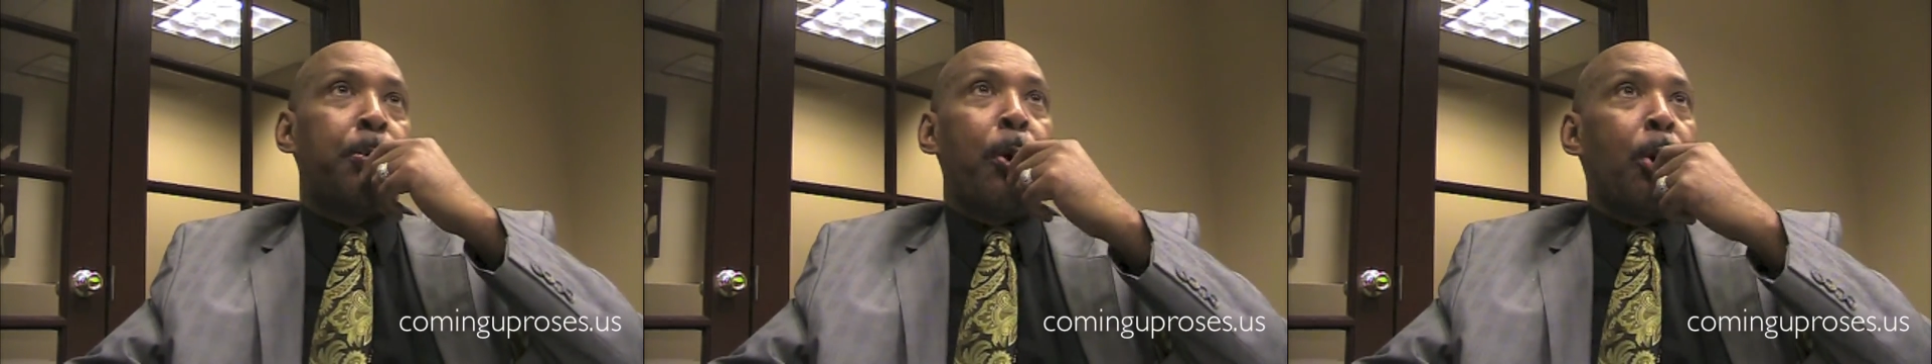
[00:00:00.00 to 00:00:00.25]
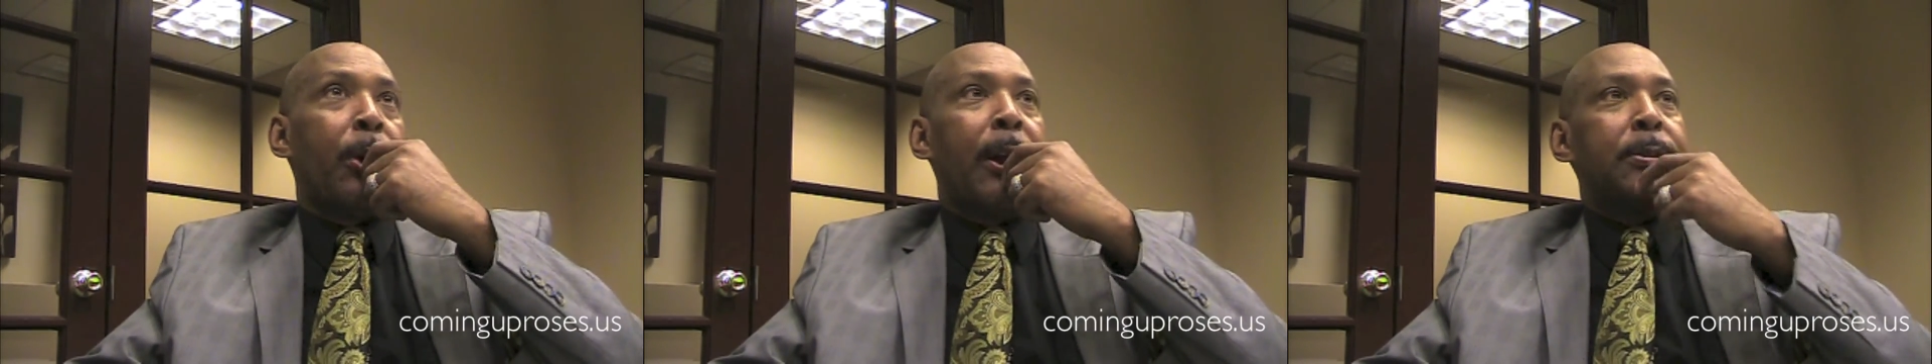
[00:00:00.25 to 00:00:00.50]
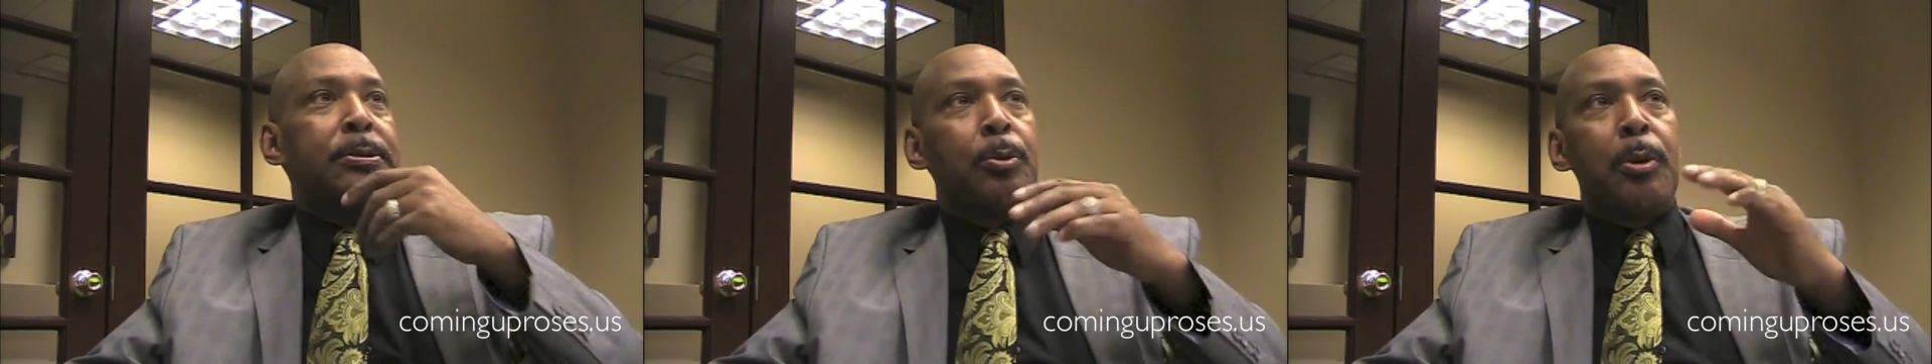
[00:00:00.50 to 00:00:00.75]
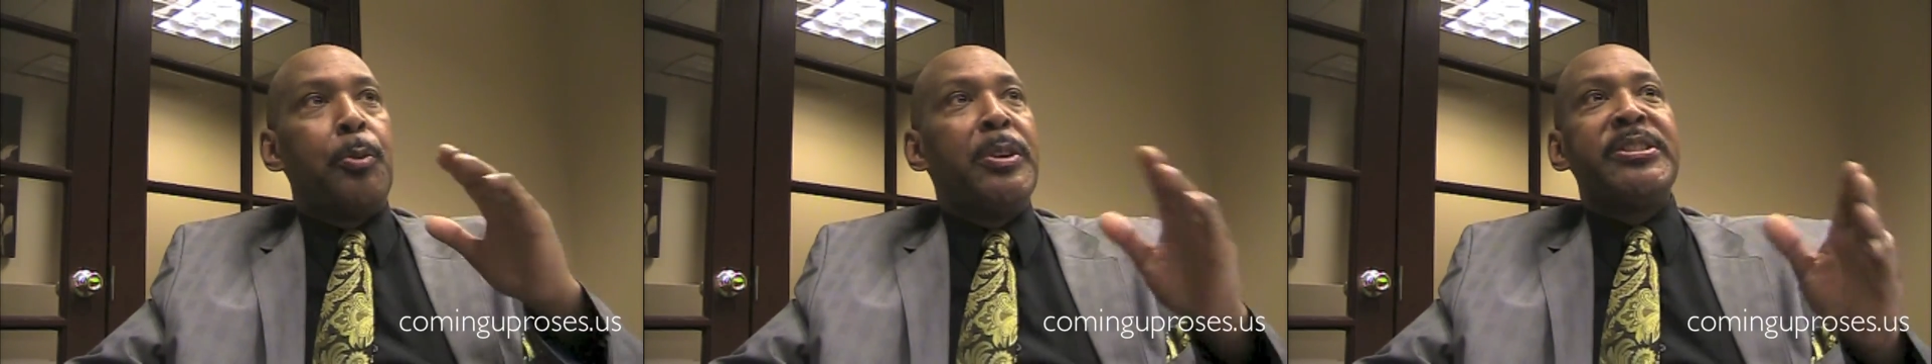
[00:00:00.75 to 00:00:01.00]
programs, and
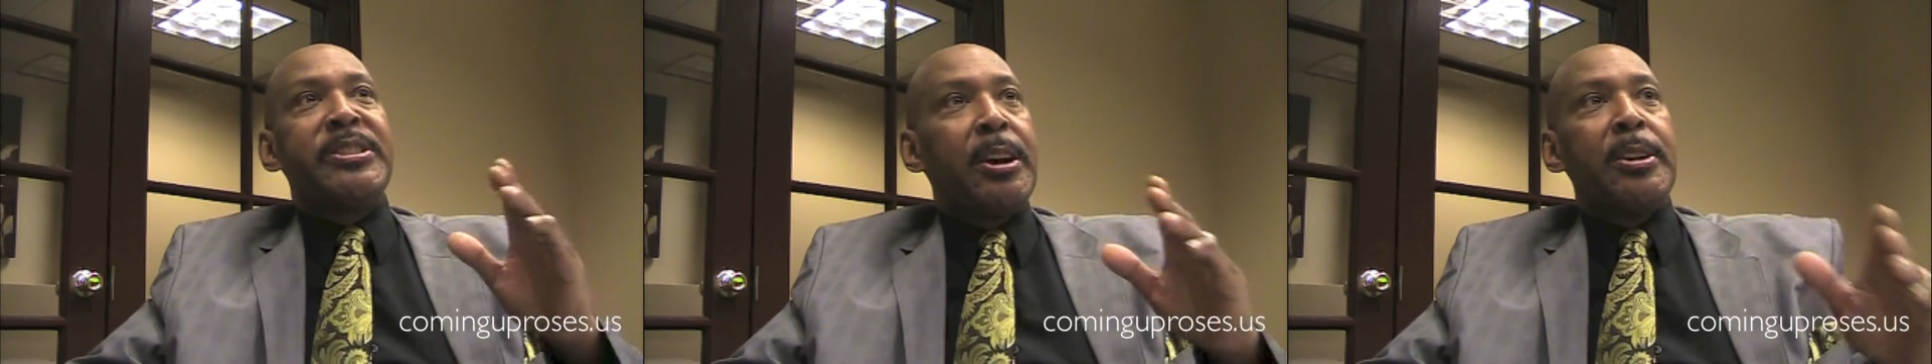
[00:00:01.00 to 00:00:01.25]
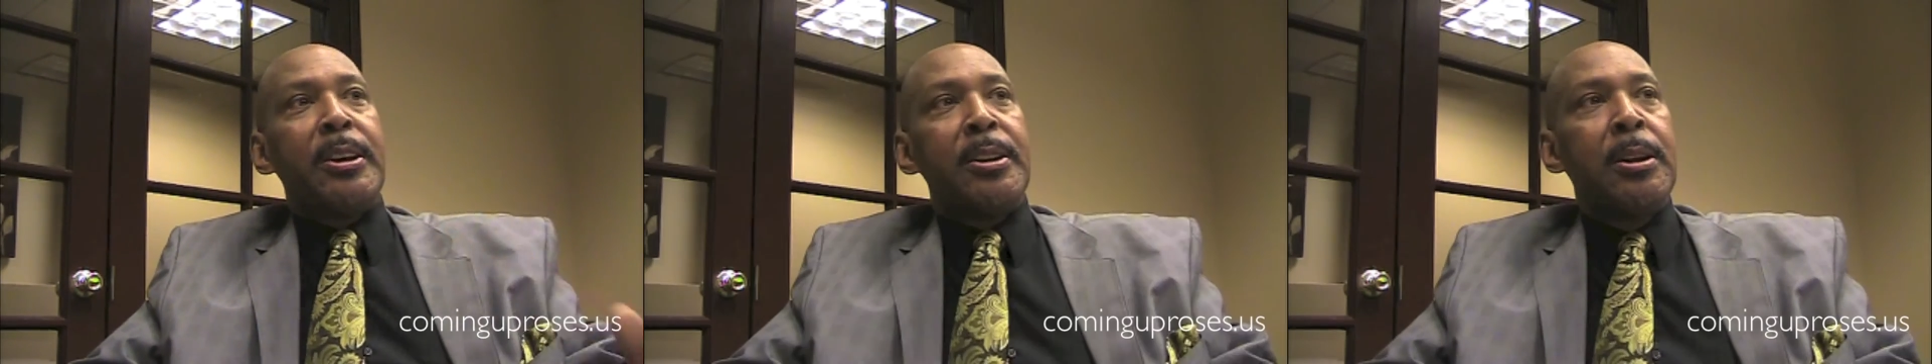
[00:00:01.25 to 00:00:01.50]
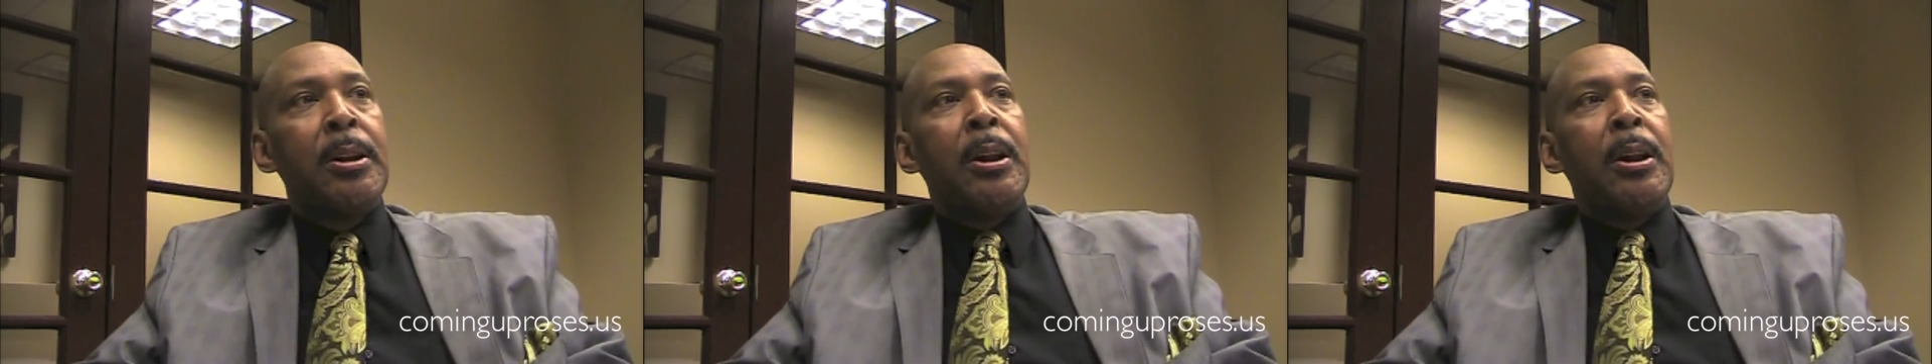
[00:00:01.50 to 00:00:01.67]
when we sung it,